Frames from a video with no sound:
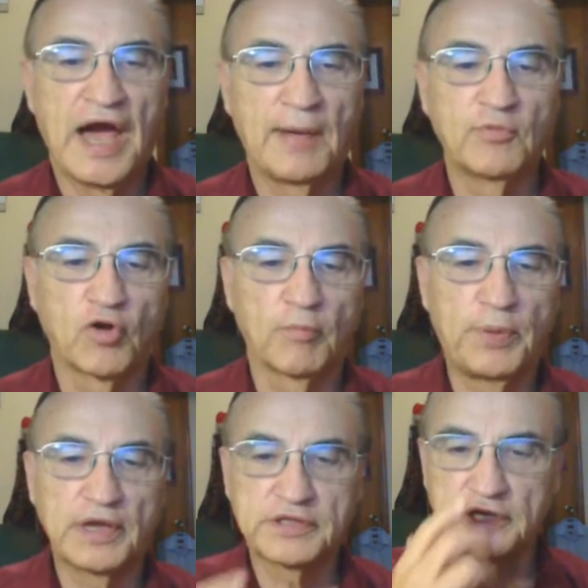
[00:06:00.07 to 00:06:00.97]
I'm going to
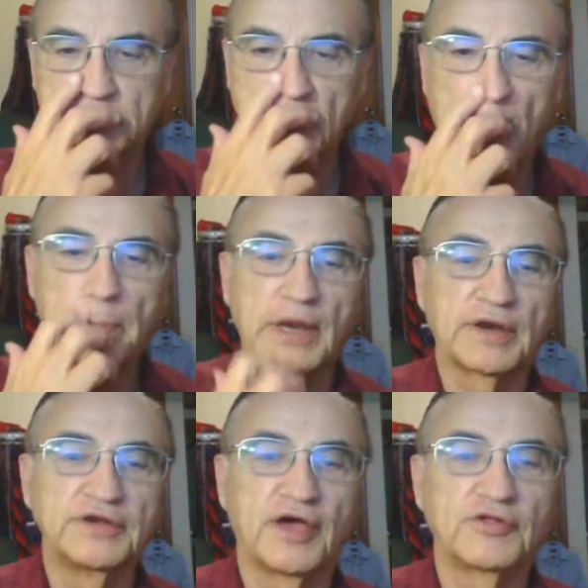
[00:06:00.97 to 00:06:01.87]
pick this up in
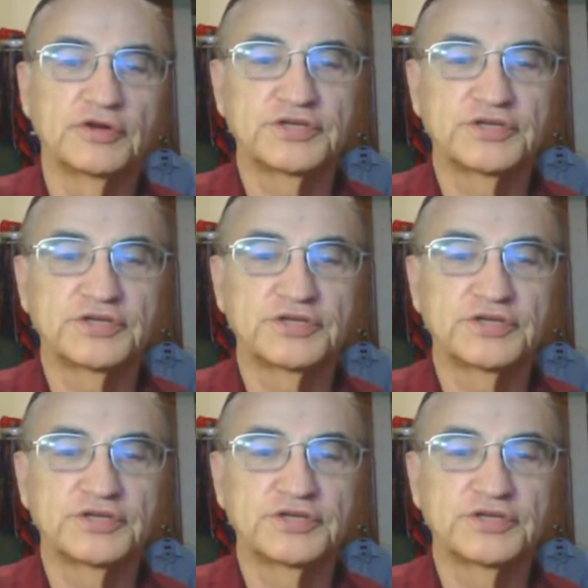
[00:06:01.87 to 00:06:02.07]
another